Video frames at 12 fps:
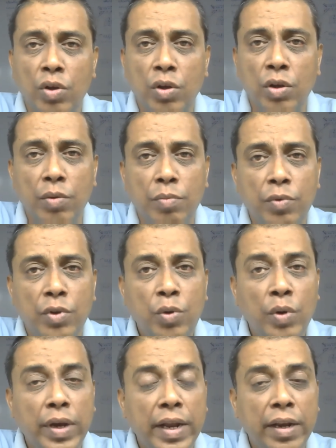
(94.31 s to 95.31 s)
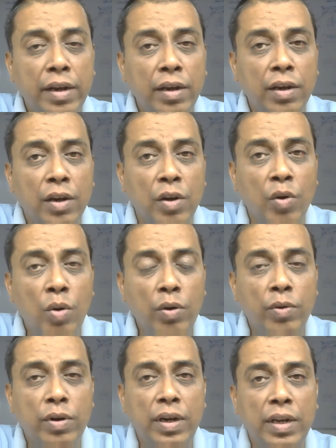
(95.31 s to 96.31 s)
So you
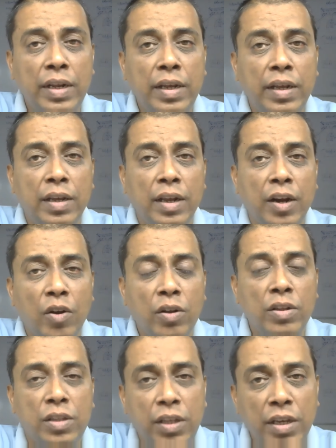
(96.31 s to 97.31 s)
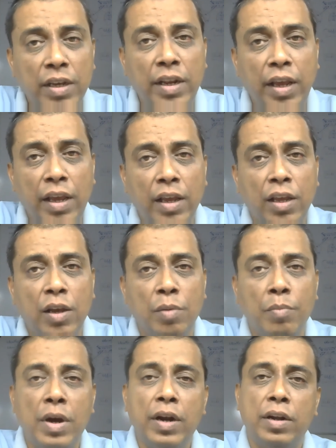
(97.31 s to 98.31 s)
can not only learn
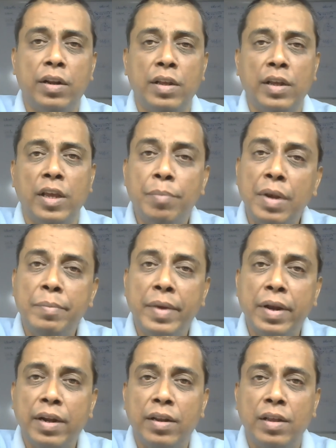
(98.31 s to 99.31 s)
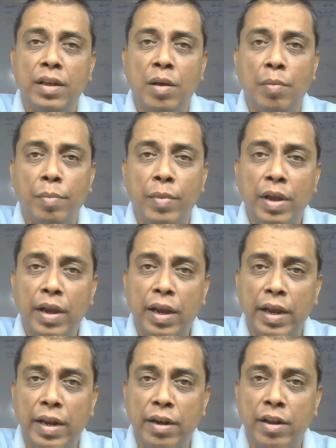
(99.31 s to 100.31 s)
theory but implement